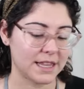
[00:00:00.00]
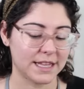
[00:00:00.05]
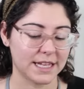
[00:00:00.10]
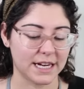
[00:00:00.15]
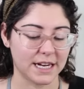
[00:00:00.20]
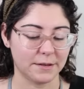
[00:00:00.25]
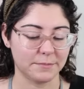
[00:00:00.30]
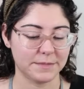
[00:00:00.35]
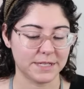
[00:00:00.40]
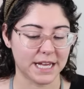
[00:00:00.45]
Then
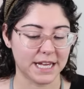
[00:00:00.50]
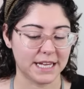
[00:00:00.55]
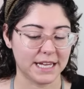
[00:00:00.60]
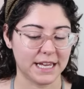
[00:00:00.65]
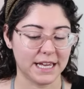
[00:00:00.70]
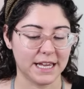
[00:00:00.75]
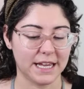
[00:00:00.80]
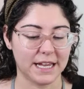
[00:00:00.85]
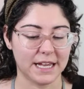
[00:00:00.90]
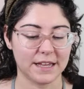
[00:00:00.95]
I'm
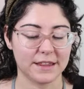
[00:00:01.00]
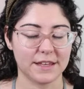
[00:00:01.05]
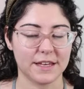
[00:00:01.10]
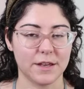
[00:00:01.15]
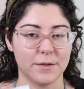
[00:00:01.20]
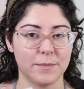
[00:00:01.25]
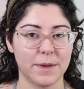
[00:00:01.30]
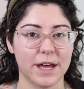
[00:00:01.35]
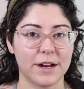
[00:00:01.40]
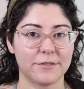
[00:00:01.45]
taking
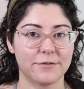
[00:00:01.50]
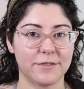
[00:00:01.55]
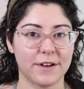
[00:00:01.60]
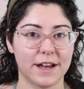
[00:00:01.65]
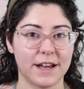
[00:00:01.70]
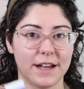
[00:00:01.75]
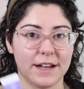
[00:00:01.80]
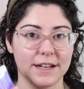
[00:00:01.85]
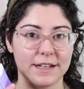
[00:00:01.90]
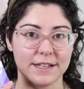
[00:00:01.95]
the
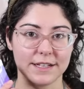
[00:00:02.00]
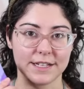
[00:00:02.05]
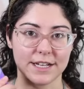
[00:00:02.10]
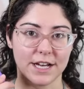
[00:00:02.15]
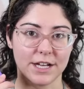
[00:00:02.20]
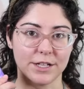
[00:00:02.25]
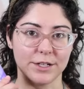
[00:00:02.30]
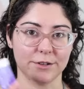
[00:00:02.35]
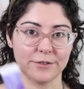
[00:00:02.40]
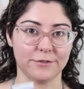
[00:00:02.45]
mattifying in the
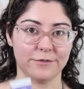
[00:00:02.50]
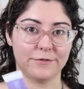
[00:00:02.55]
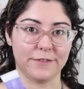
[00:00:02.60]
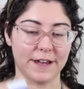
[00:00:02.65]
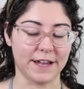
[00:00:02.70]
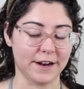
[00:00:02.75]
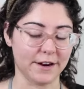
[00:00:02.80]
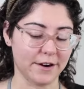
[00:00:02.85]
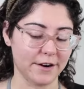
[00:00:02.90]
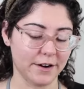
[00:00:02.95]
color
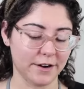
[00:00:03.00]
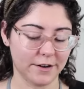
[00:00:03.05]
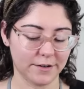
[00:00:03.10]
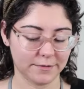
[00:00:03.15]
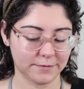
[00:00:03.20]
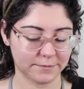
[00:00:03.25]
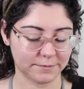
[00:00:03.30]
Fair,